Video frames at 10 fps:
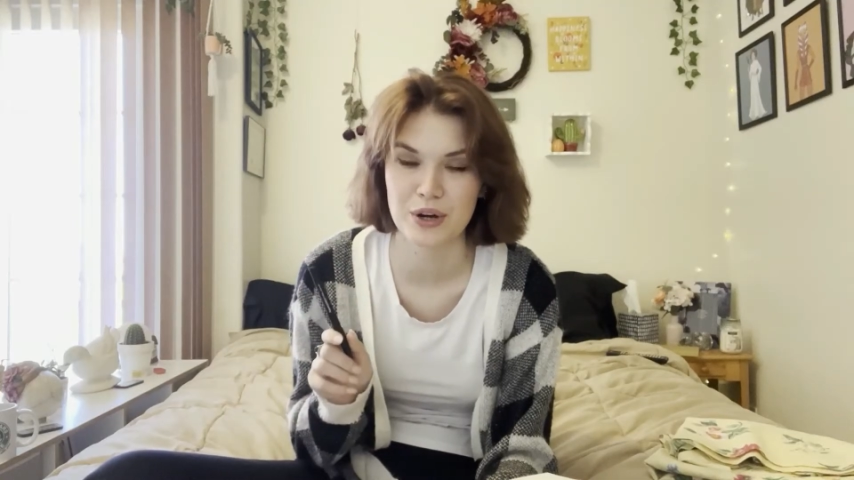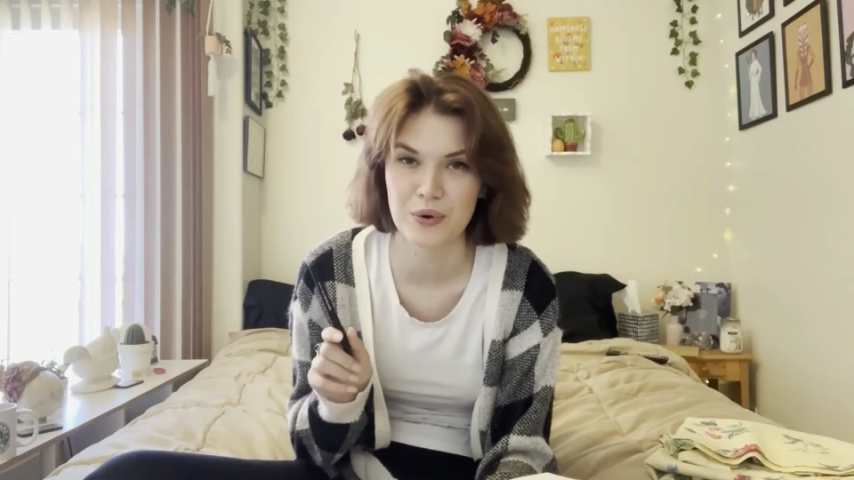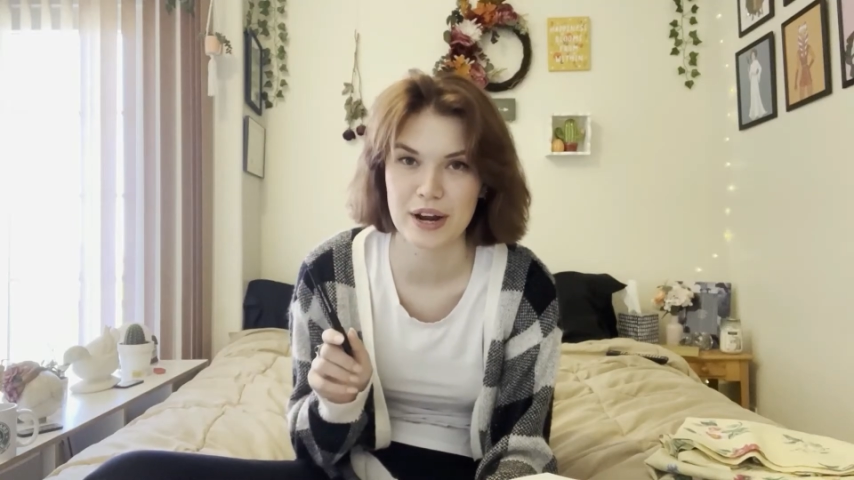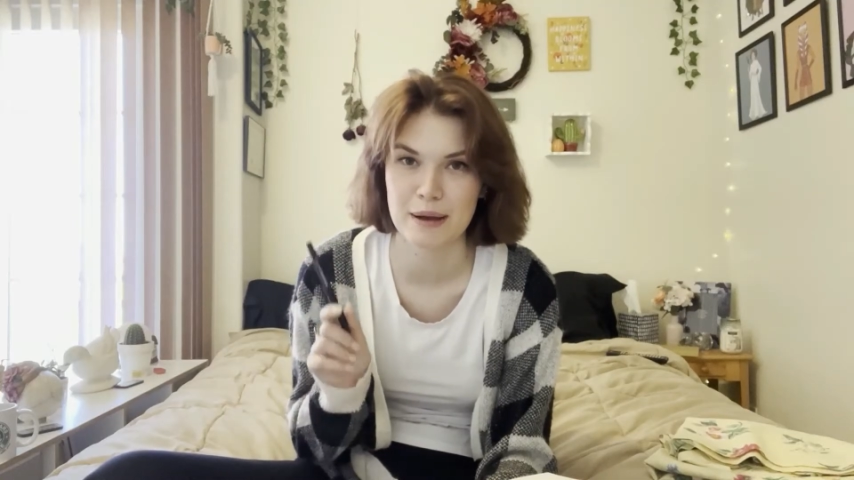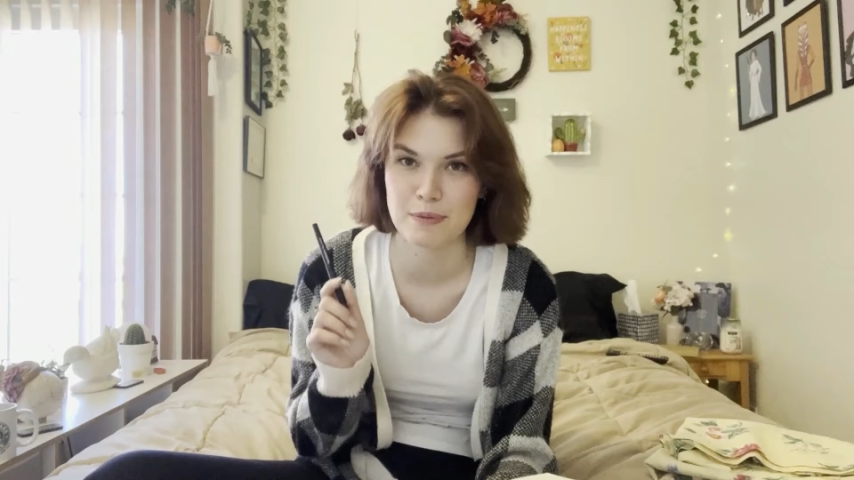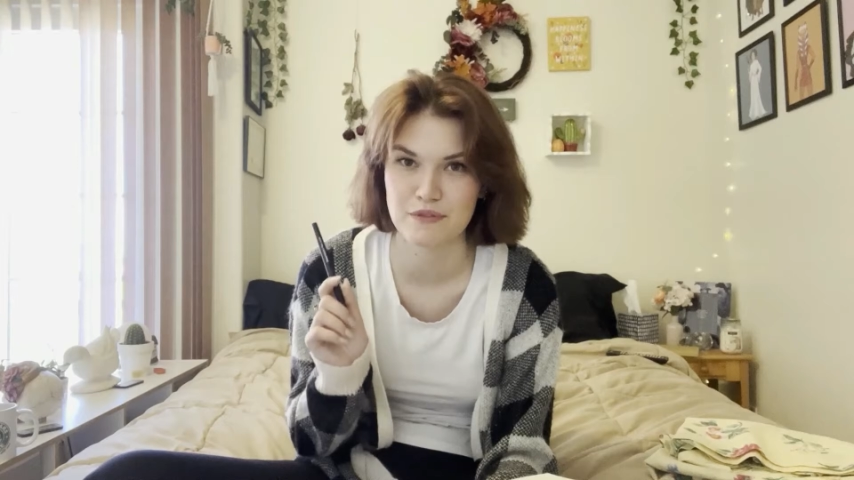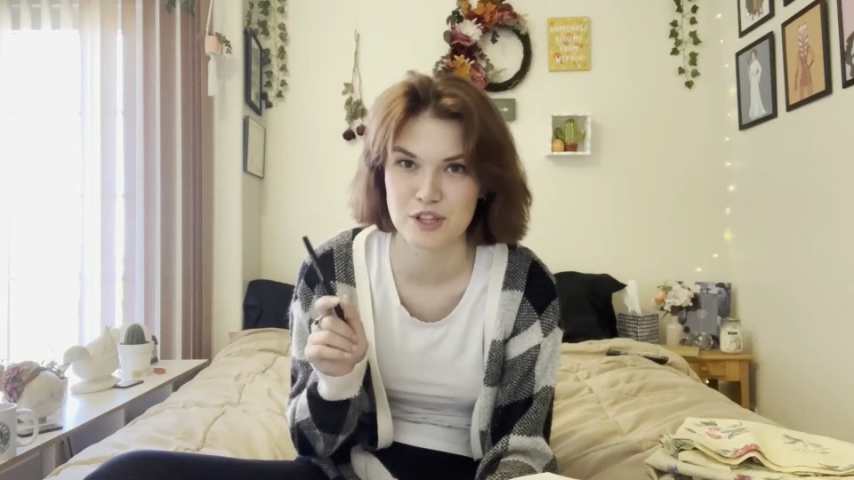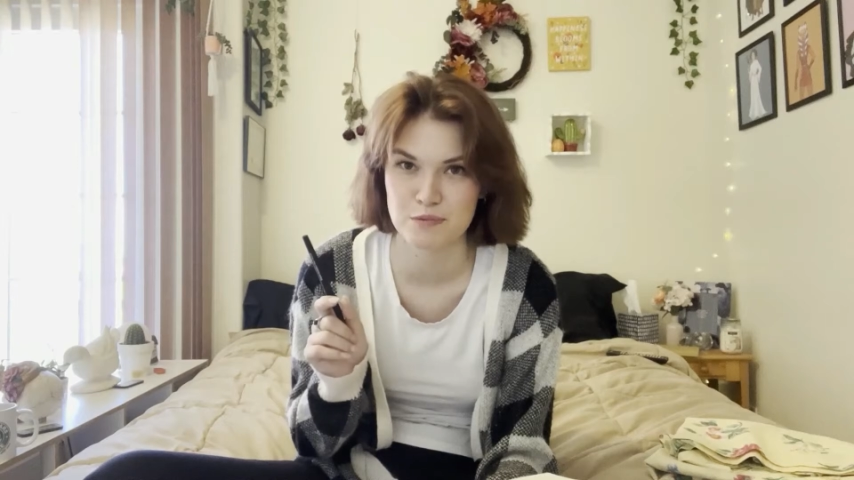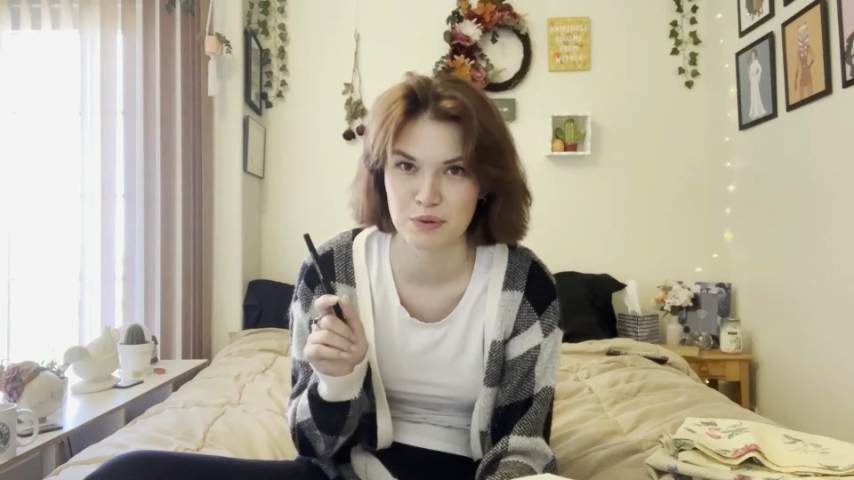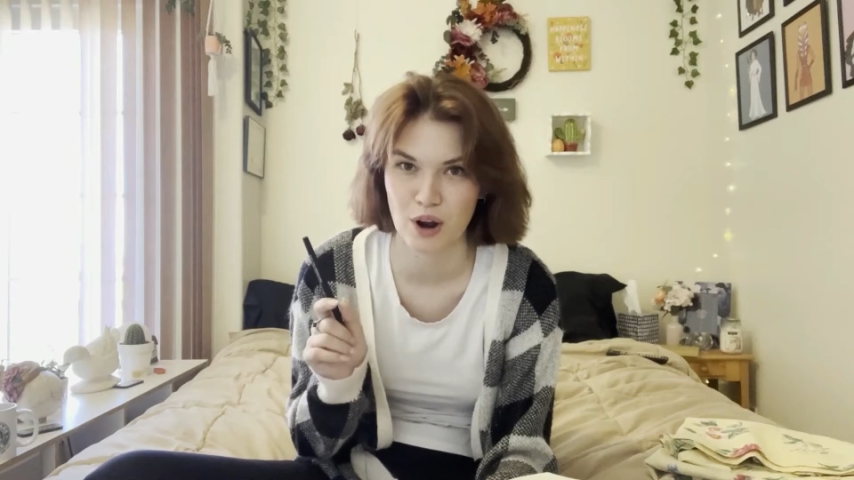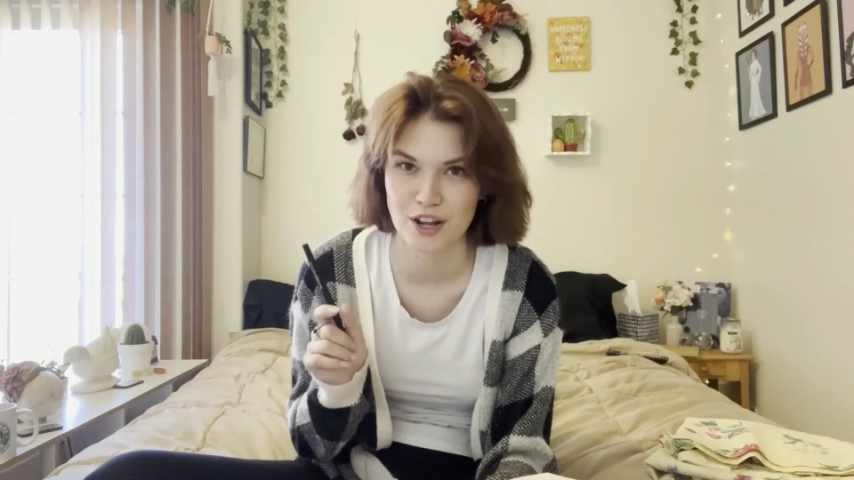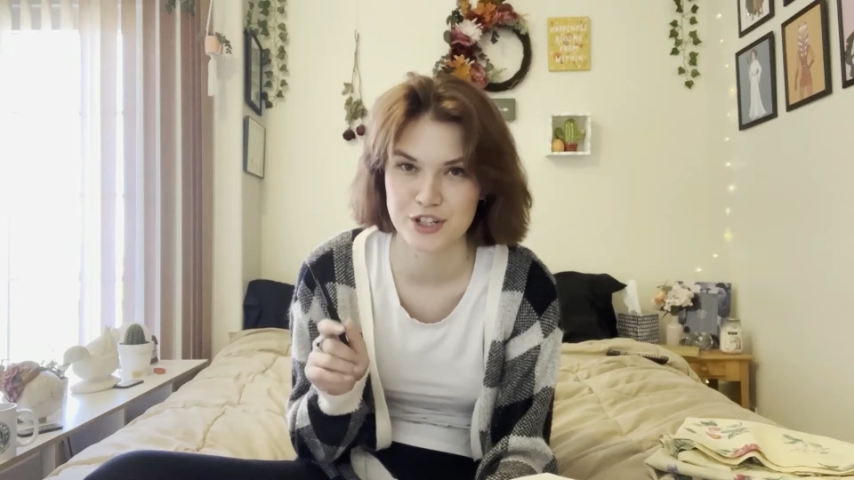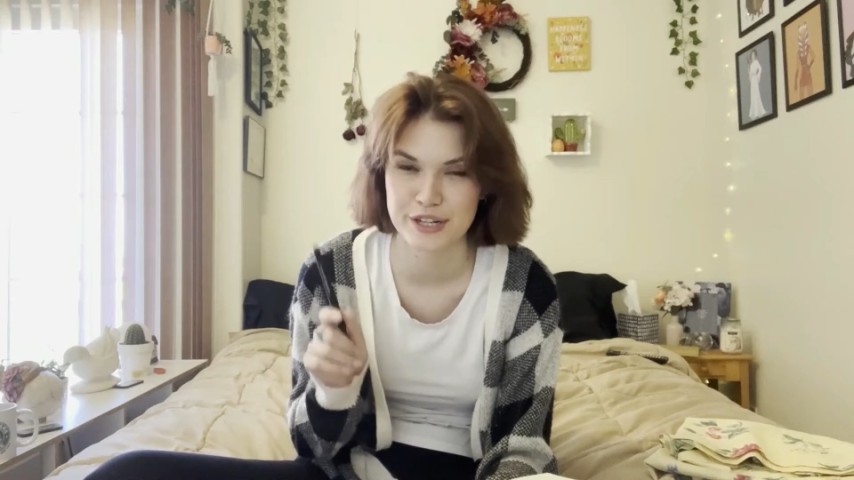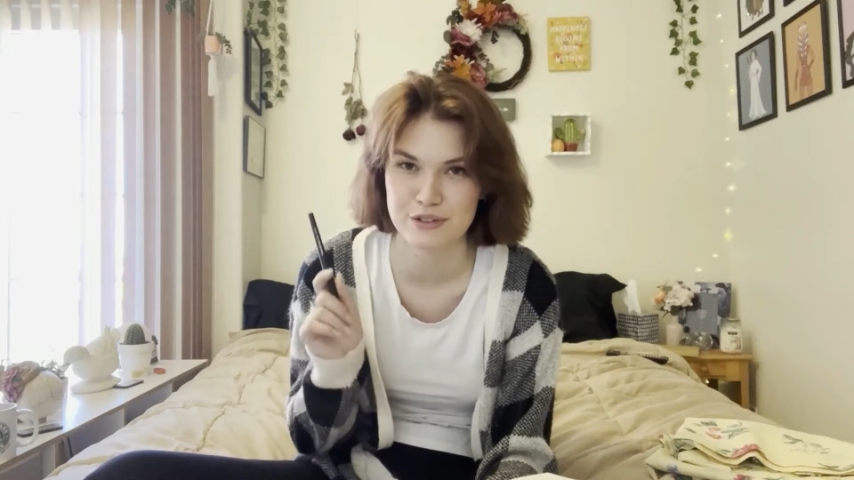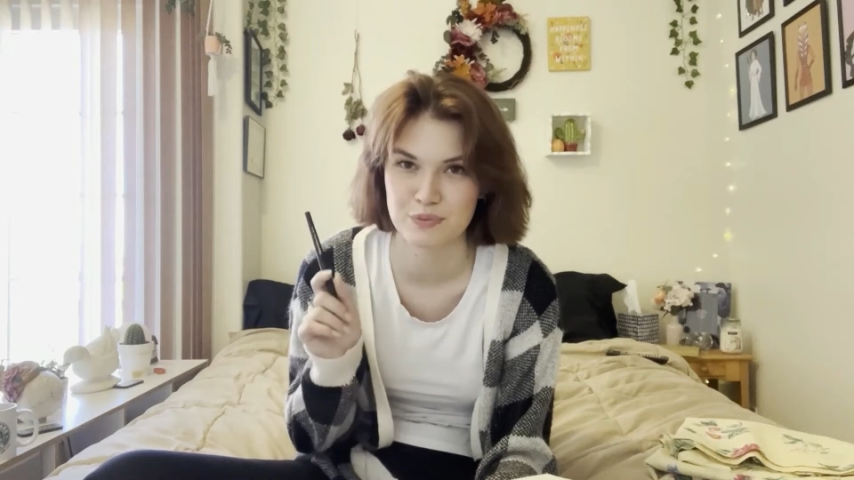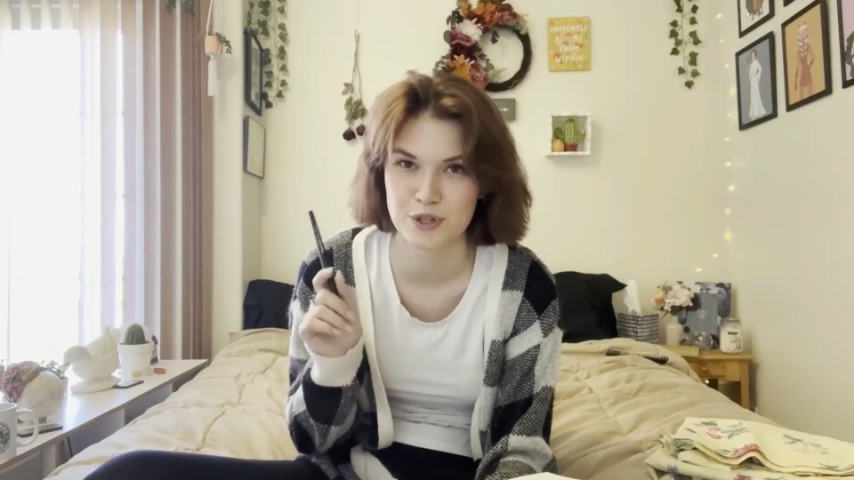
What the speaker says: cramp of this project,